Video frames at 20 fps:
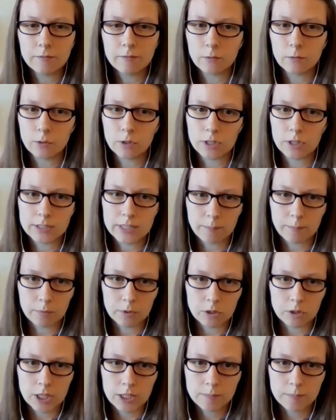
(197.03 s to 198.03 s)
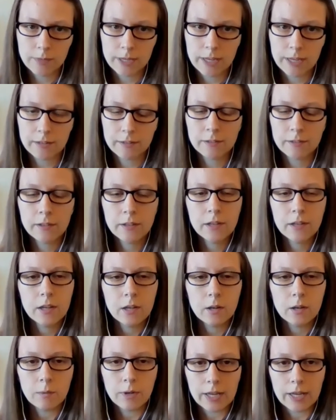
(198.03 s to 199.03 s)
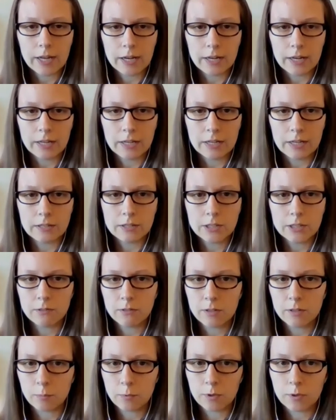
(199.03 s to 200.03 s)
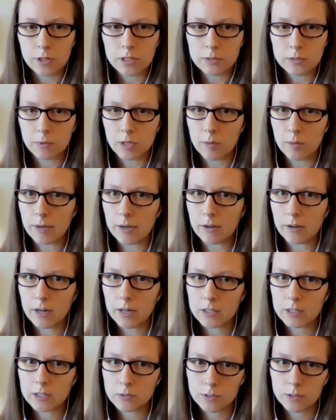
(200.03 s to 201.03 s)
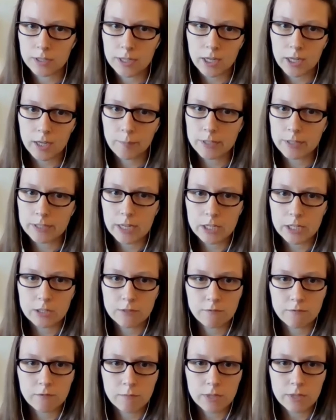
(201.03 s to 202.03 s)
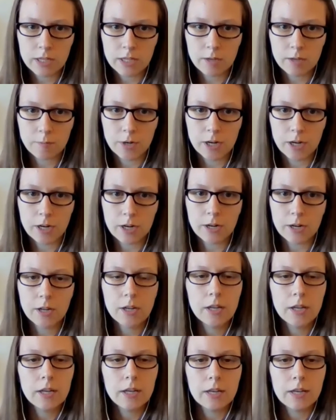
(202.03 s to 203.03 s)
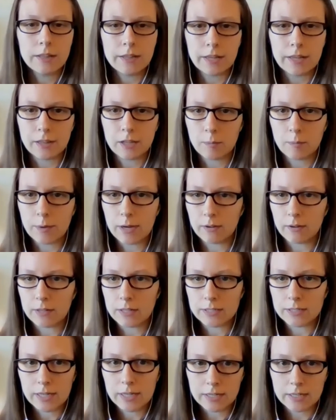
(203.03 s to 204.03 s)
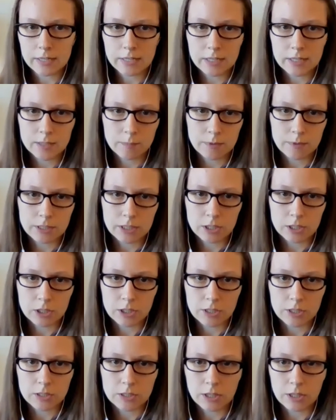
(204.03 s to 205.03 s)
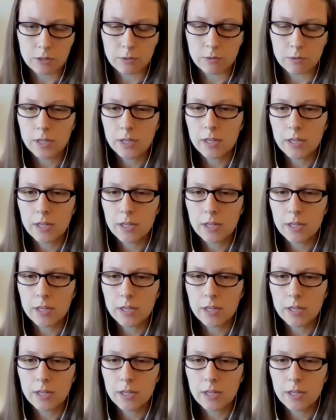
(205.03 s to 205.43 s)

And then for sample chest pain, we added in 2 reports, one about heart score documentation from the EMR and the other about intended disposition.